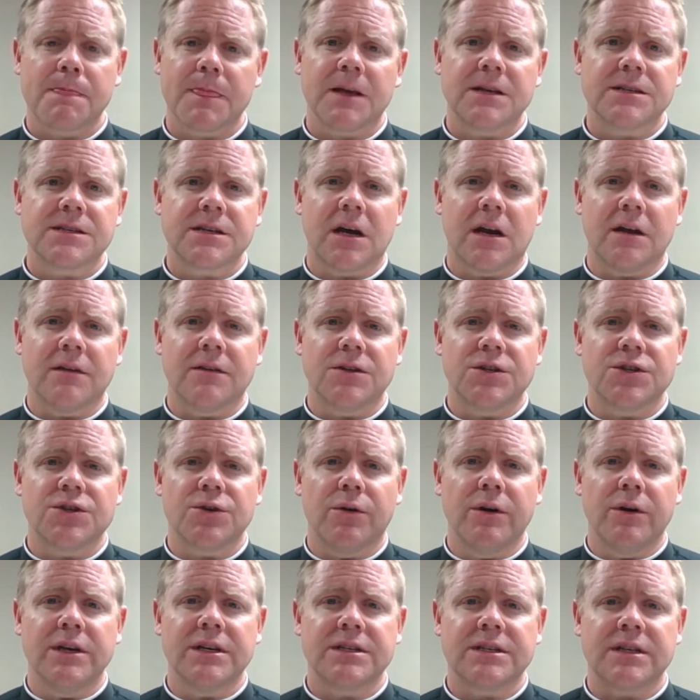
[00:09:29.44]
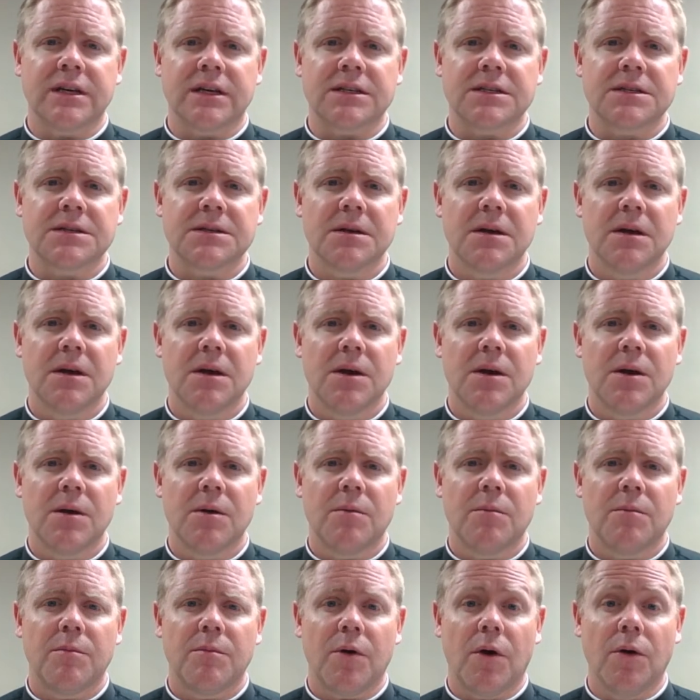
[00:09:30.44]
It's kind of the choice that's
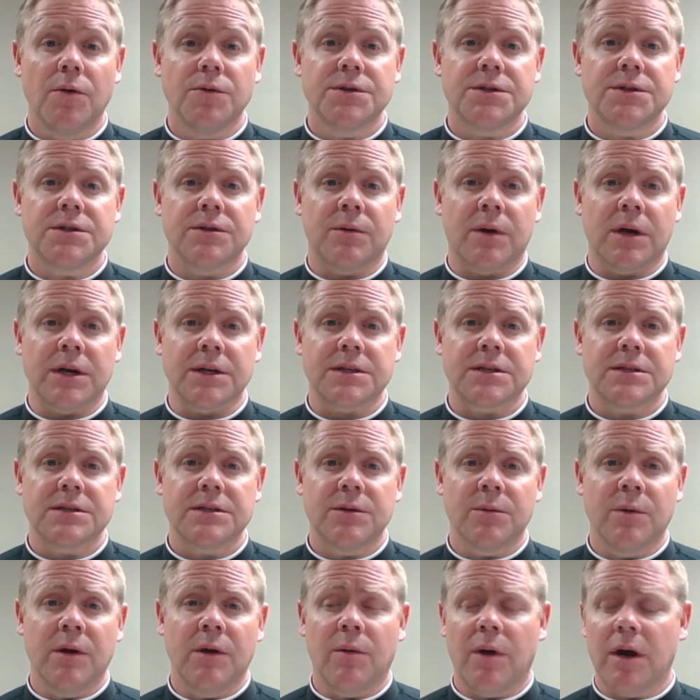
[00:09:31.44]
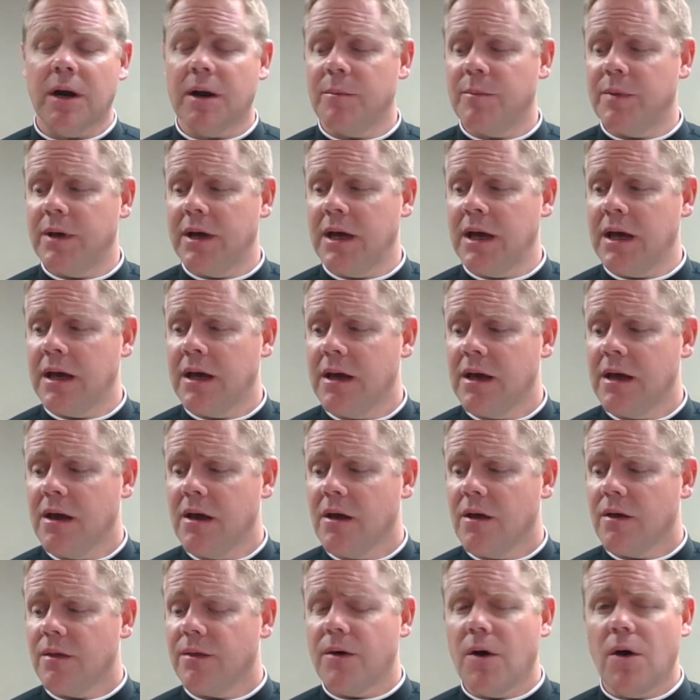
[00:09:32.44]
posed to us. Do we want to be
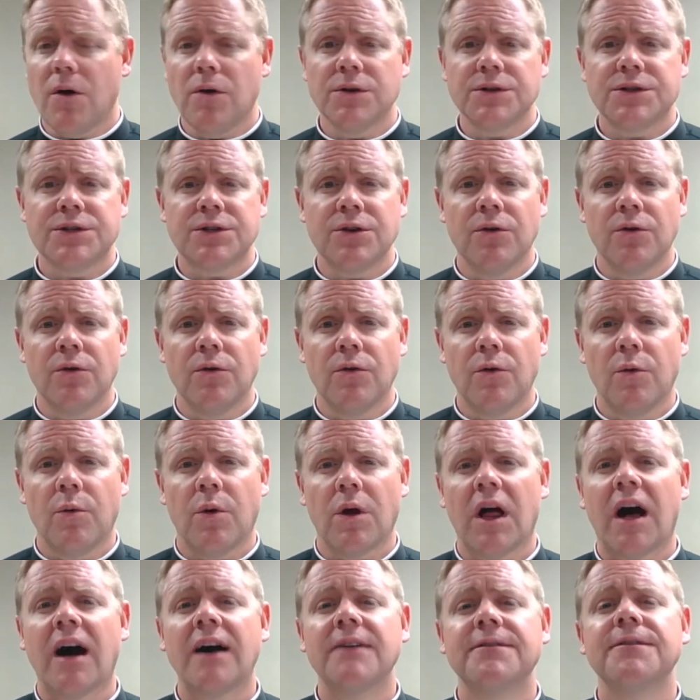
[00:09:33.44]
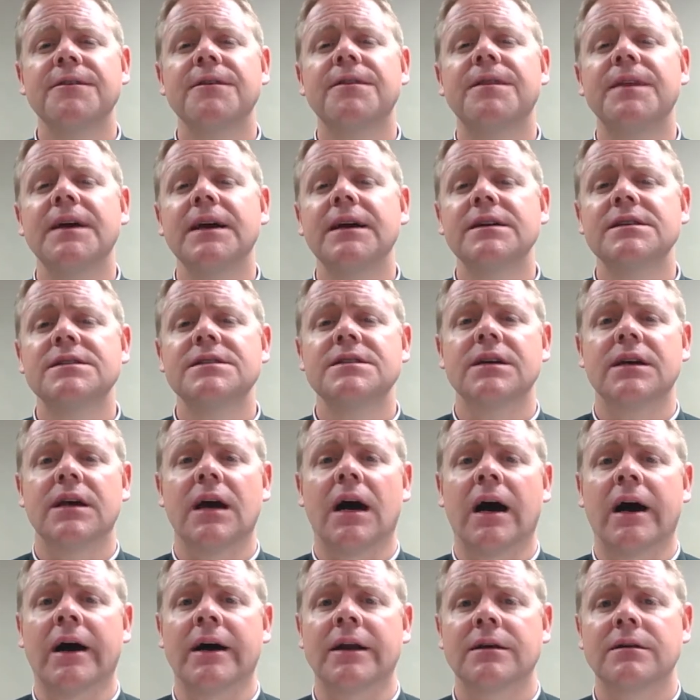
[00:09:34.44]
those who will offer things to
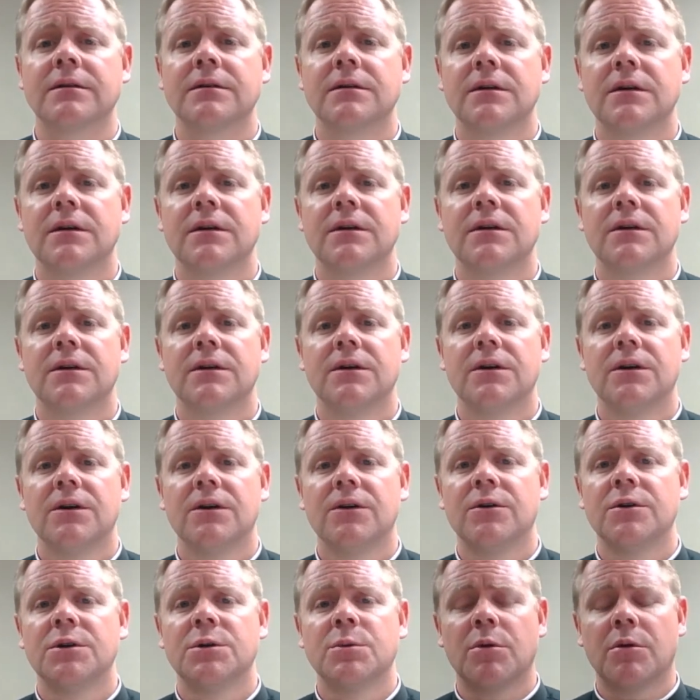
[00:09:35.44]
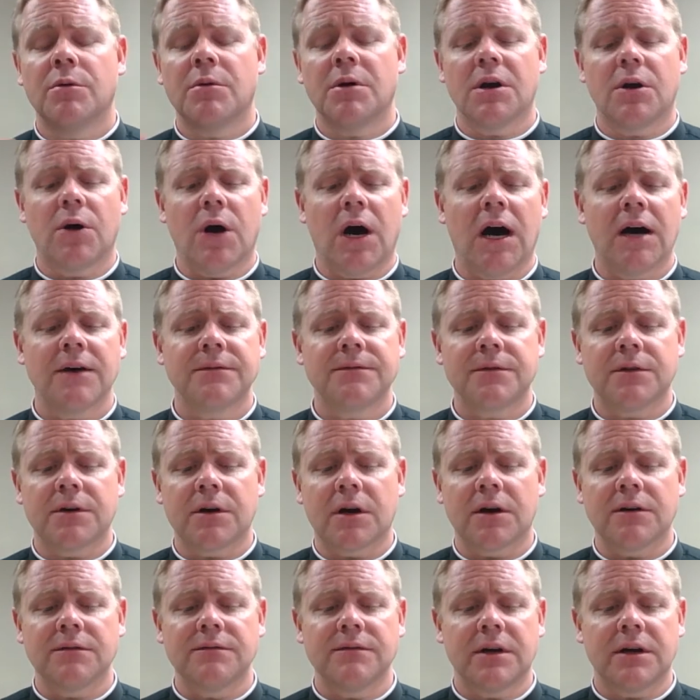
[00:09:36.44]
God, or do we want to offer
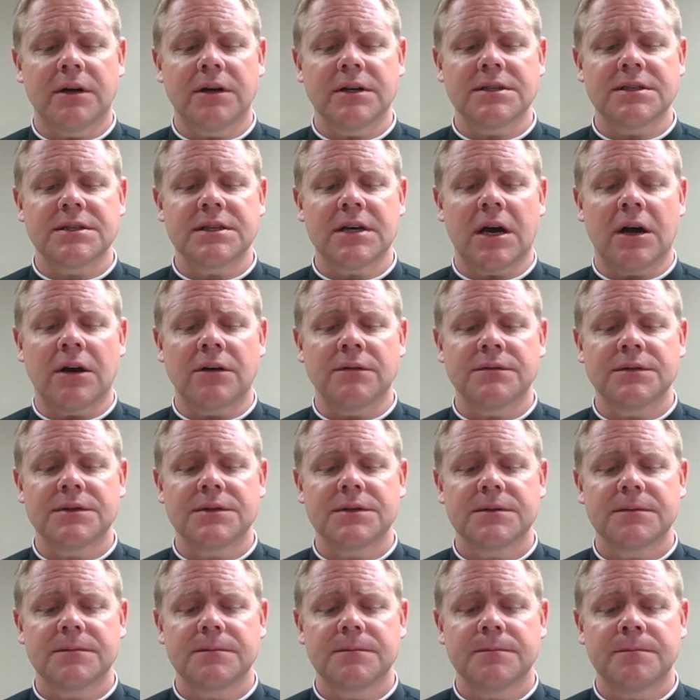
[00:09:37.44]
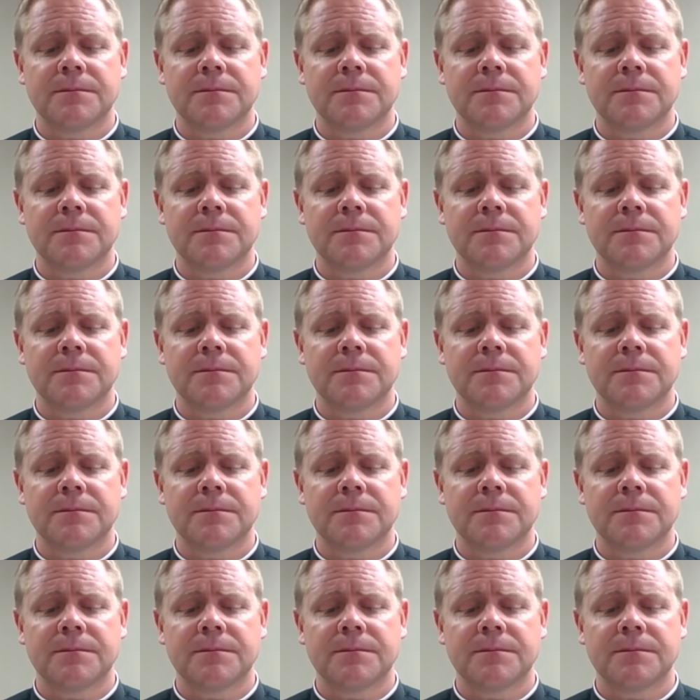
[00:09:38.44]
our very selves?